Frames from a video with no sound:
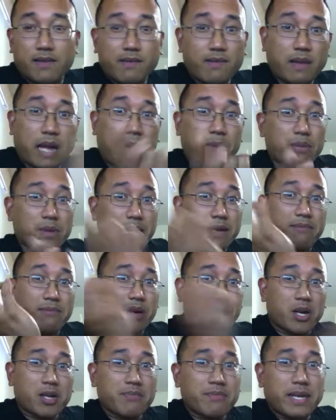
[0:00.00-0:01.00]
I blame
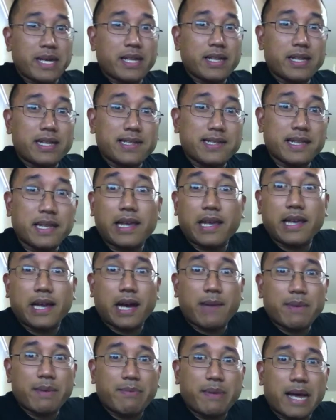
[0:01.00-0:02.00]
Mark, man. It
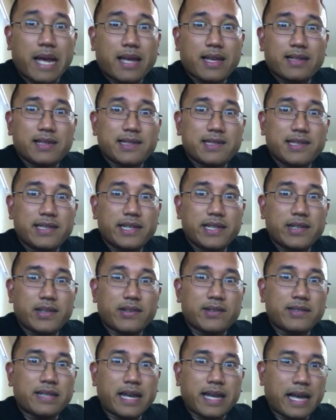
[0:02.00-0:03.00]
got me back into
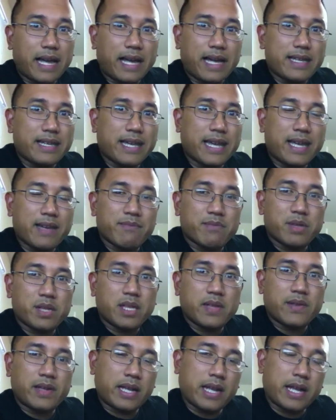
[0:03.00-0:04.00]
sneakers. I can't believe it.